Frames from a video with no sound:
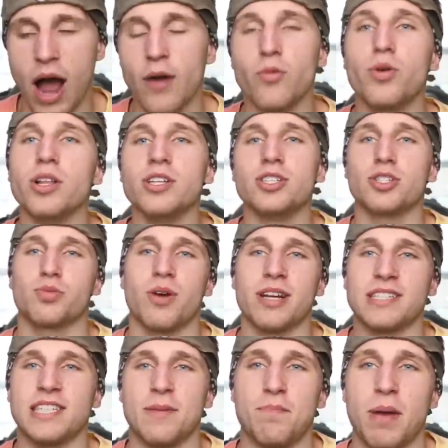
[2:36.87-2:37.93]
I really just want
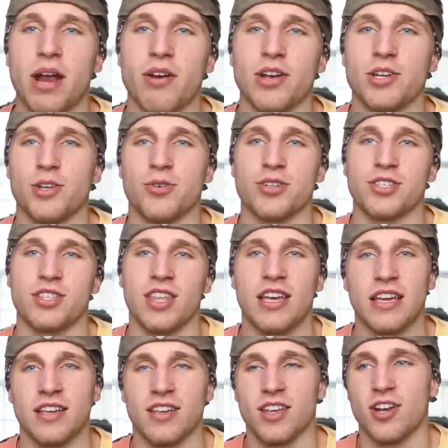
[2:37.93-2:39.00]
to see Barry do his
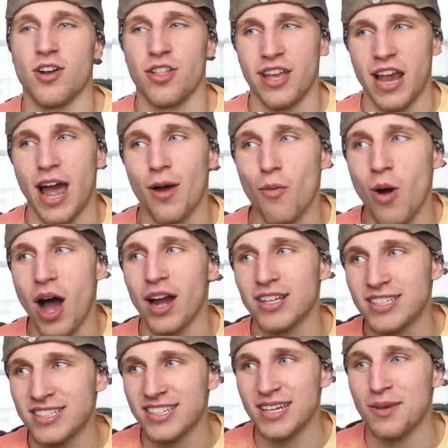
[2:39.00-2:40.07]
thing. You know, like, I want to
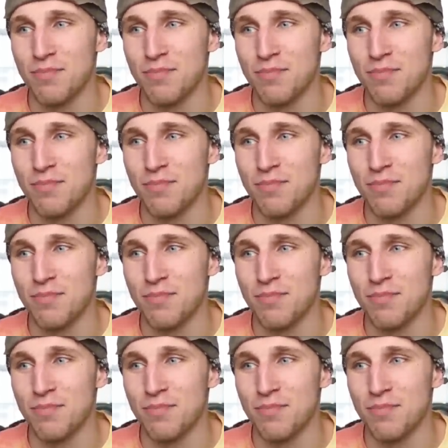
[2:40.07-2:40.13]
see